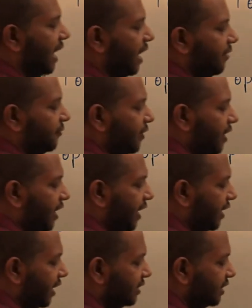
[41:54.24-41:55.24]
alpha
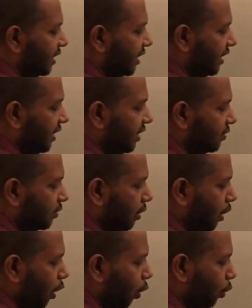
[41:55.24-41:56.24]
hydrogen is
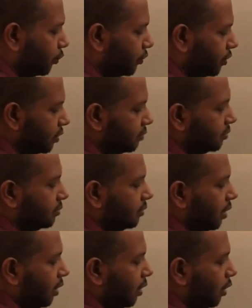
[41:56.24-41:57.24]
lost.
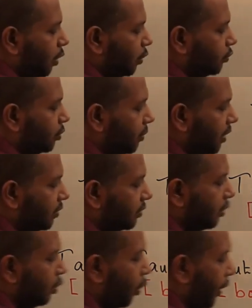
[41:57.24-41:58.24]
Lost means
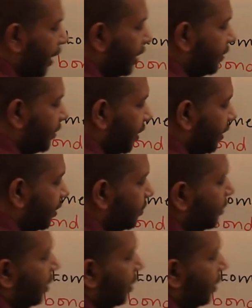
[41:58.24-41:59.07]
donated.